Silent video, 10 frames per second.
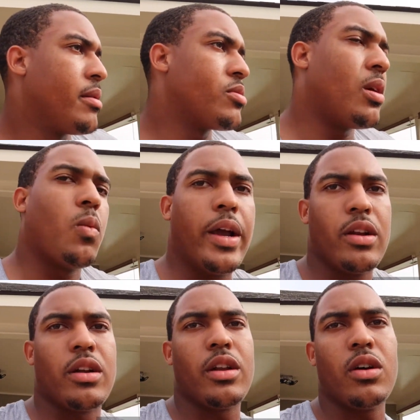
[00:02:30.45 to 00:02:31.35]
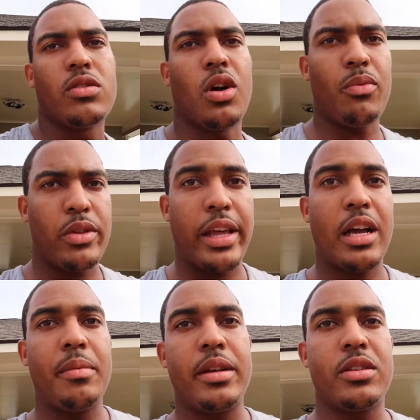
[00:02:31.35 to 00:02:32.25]
So I'm waiting on those. Hopefully they
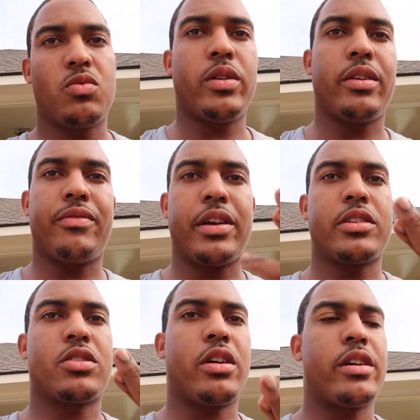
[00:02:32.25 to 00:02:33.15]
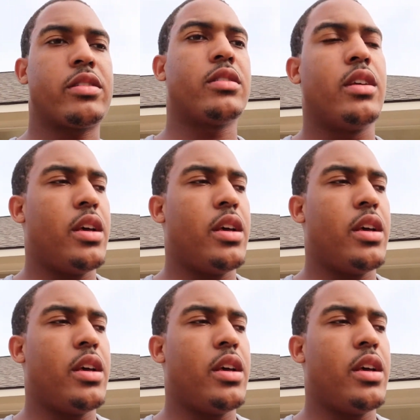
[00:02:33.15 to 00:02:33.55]
come in this week, fingers crossed.